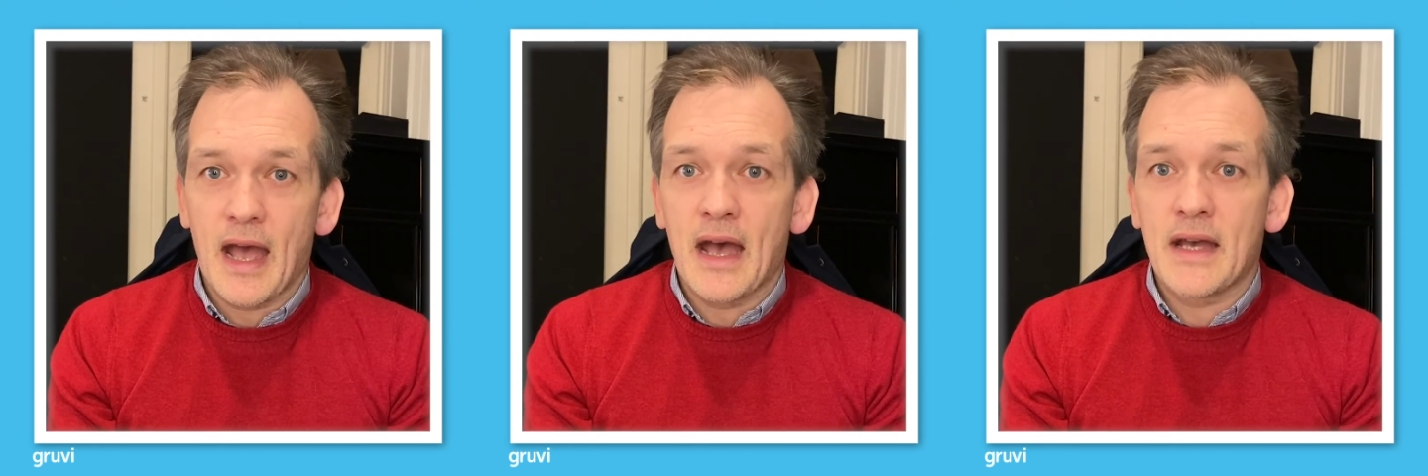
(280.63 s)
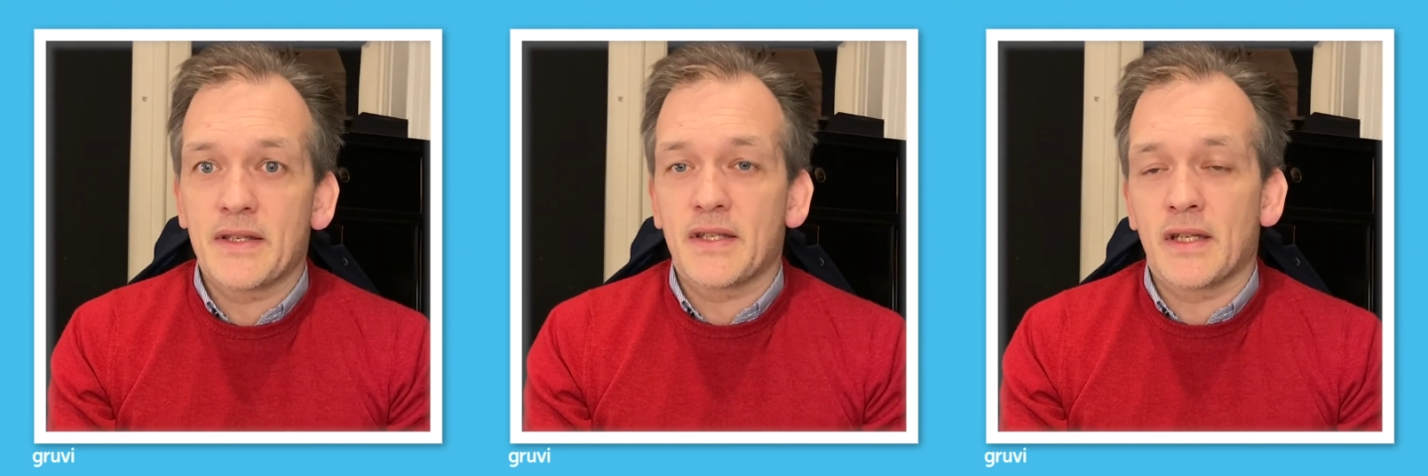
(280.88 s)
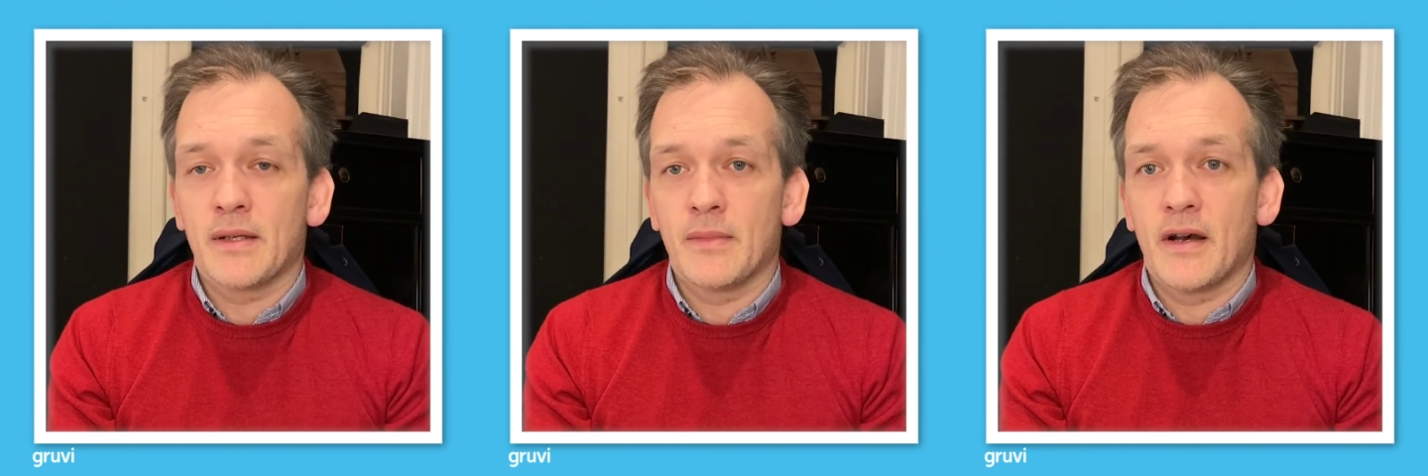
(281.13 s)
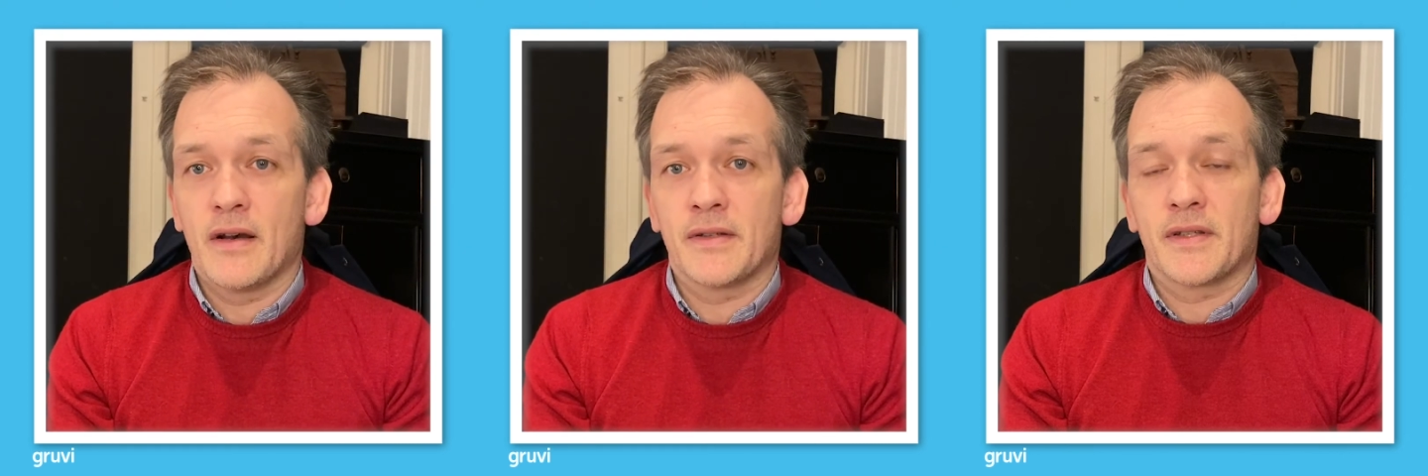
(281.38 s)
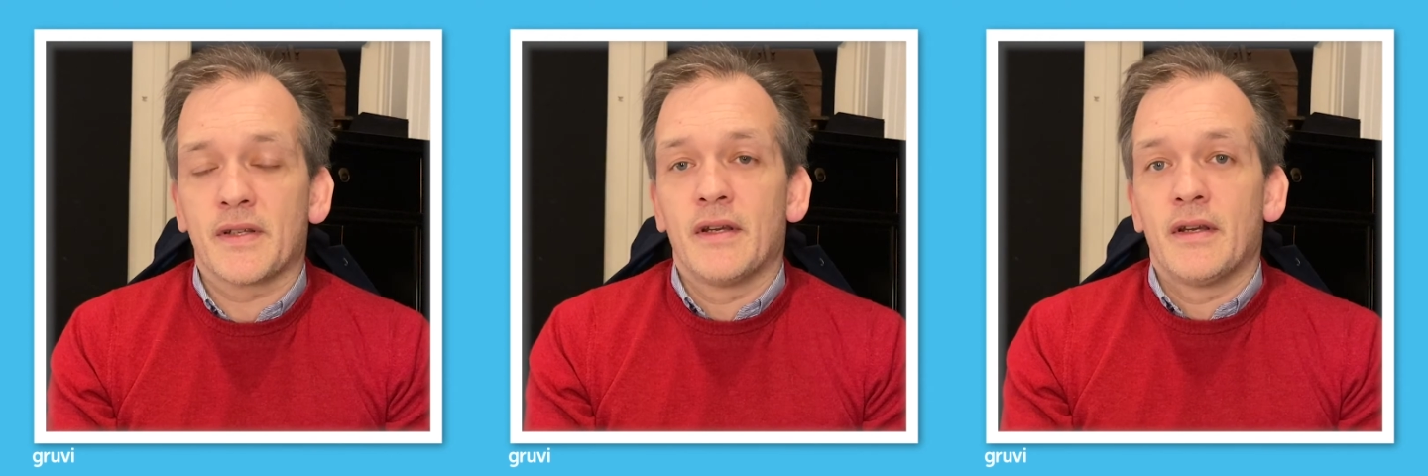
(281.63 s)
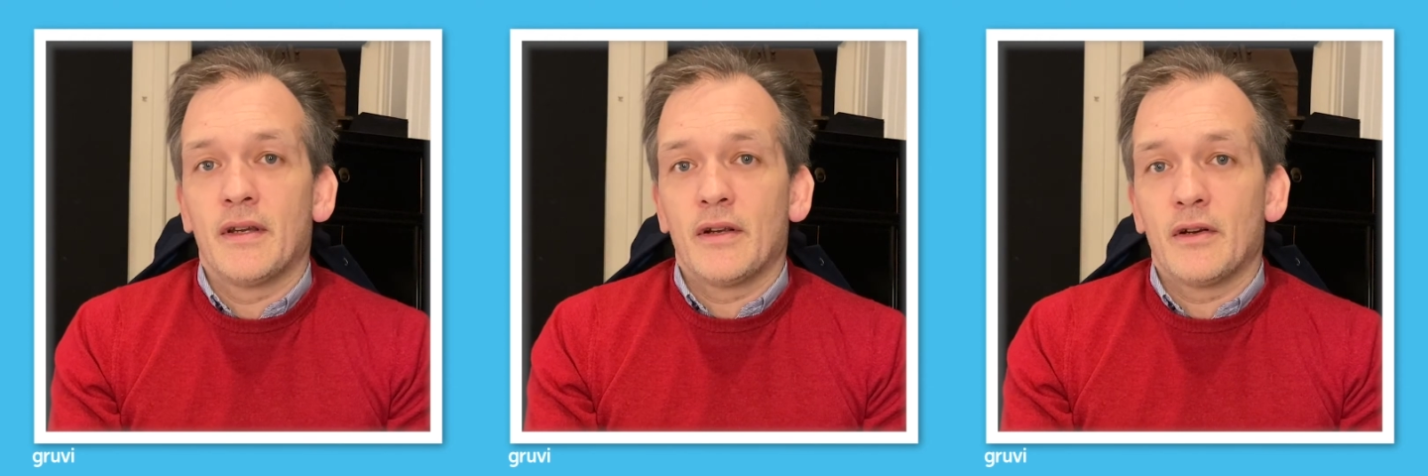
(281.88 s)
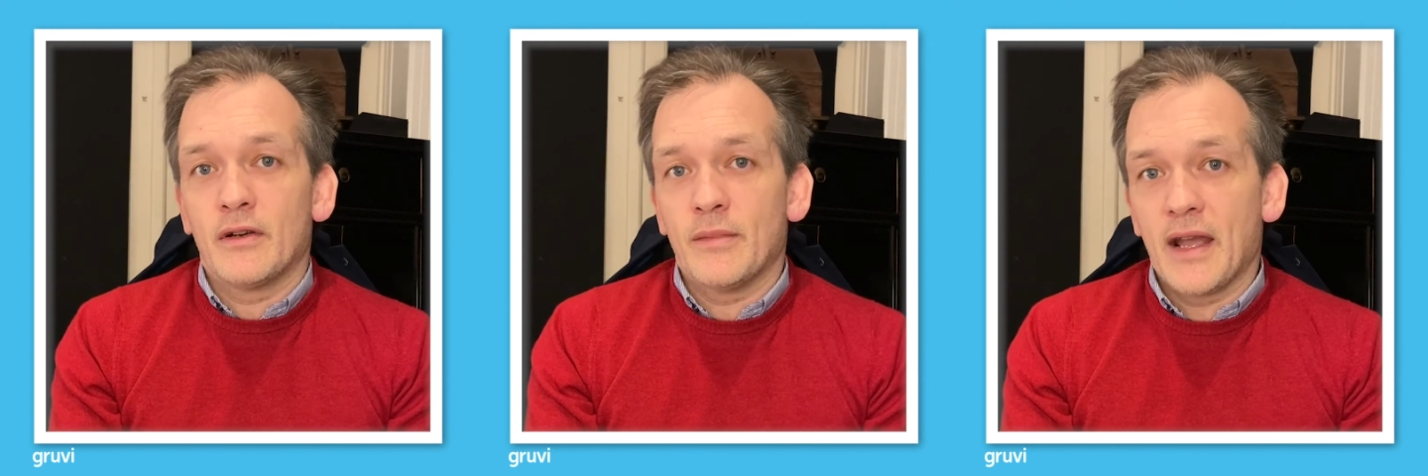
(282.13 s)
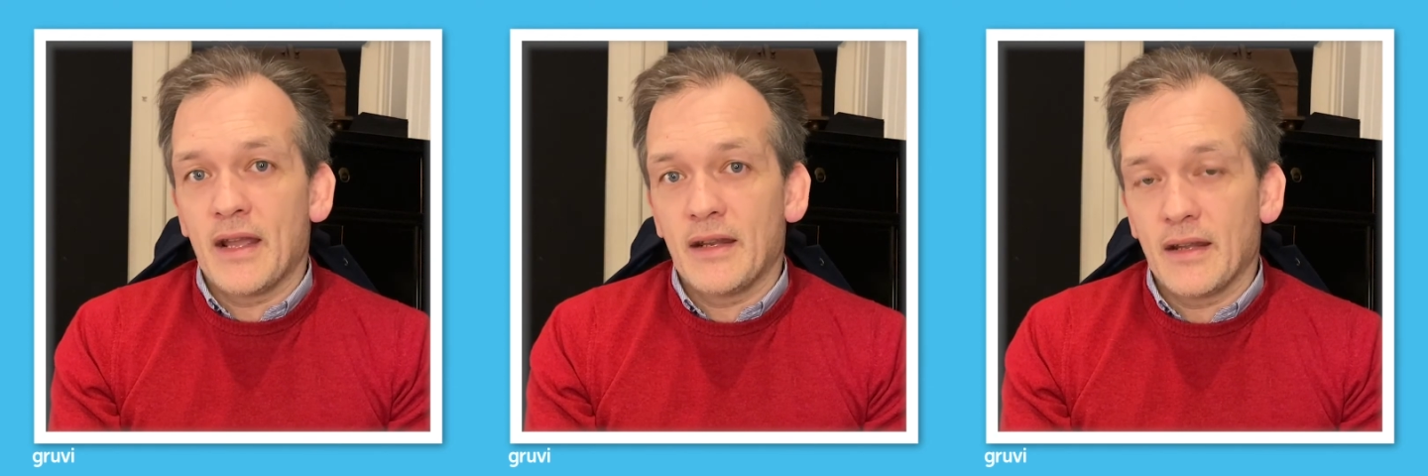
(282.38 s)
as cinemas
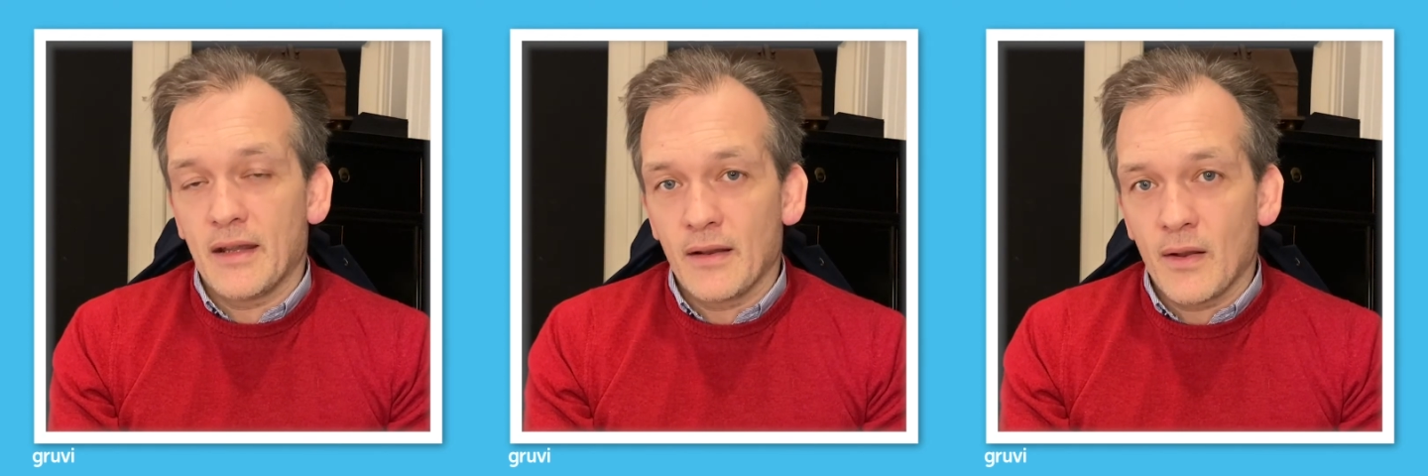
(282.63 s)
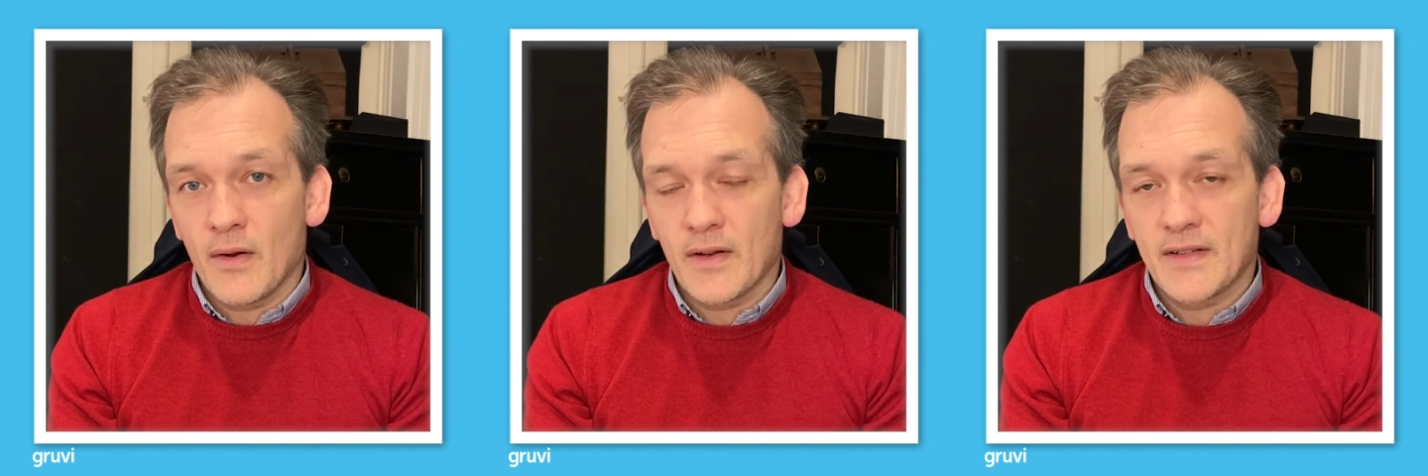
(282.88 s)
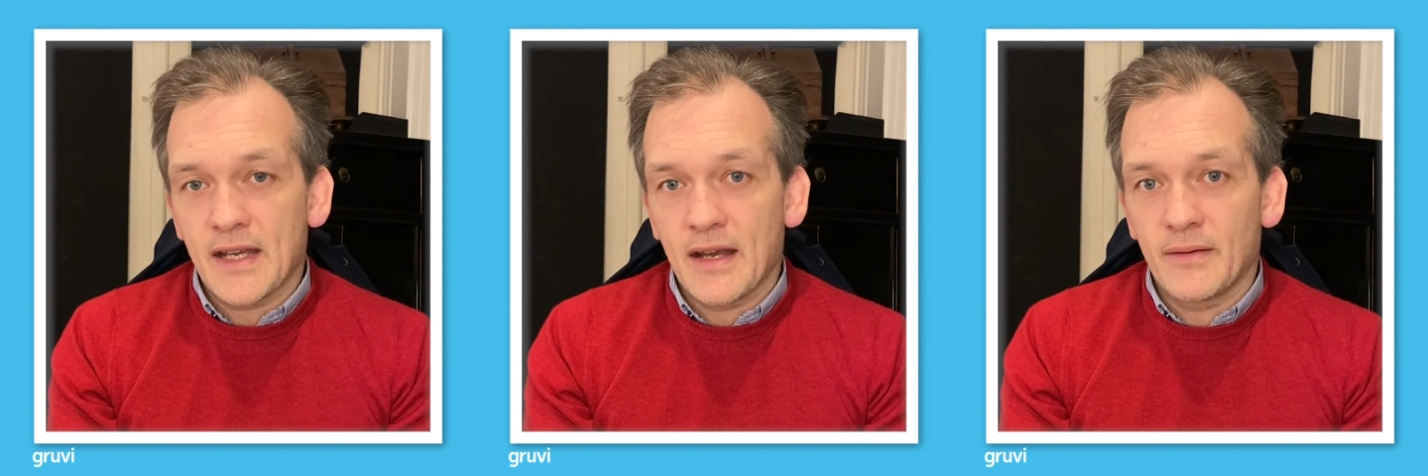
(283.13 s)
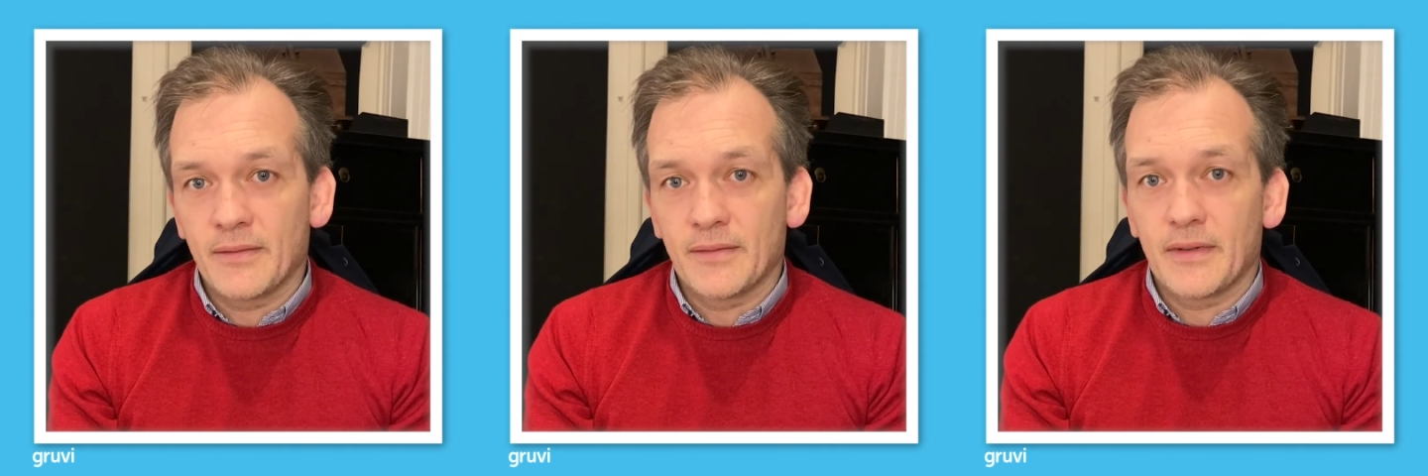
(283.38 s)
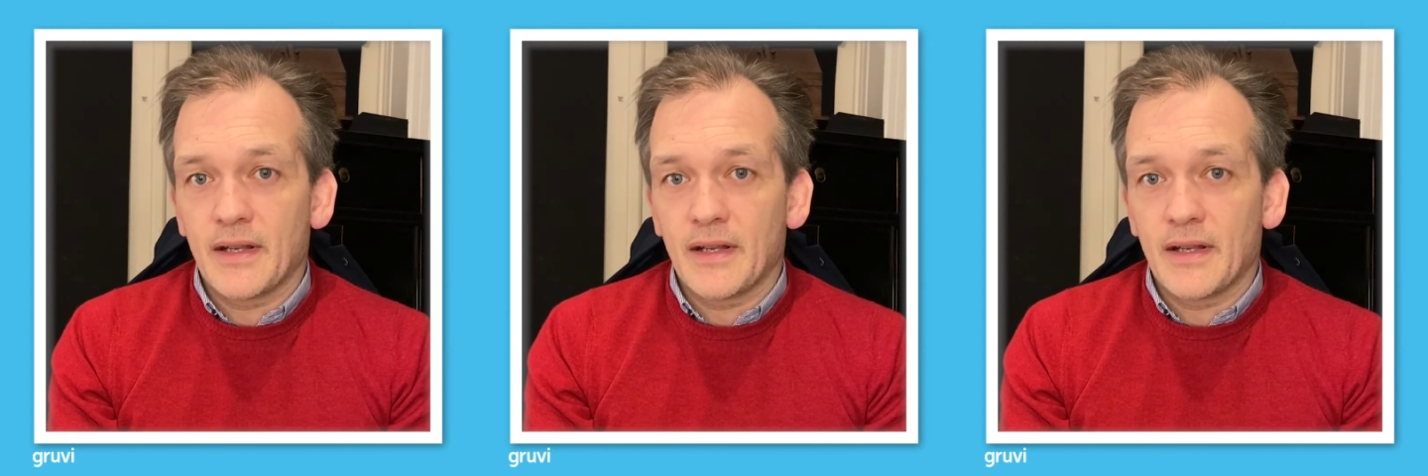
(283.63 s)
remain in lockdown.